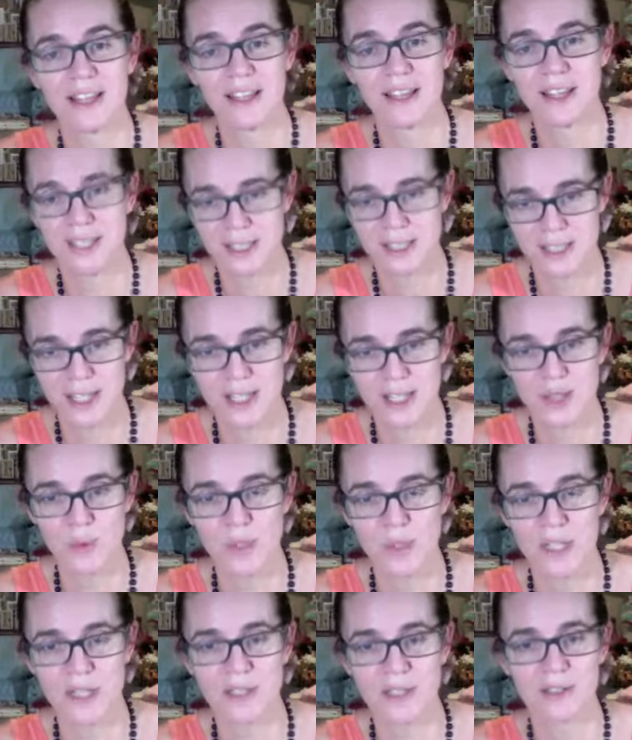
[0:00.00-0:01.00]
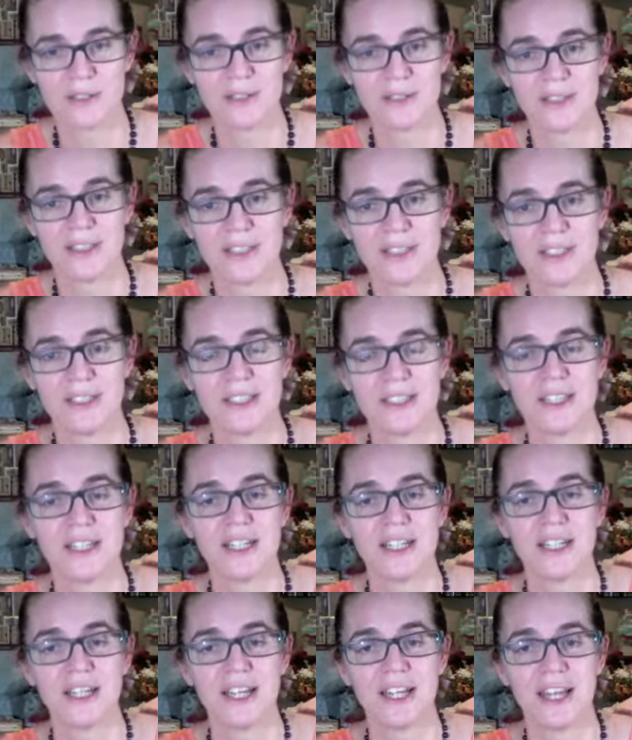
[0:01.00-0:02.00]
this next week,
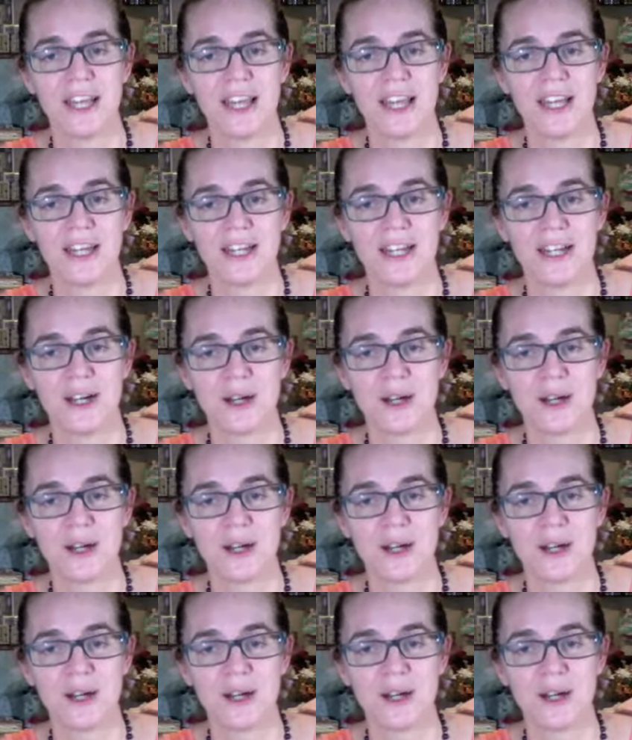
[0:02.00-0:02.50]
and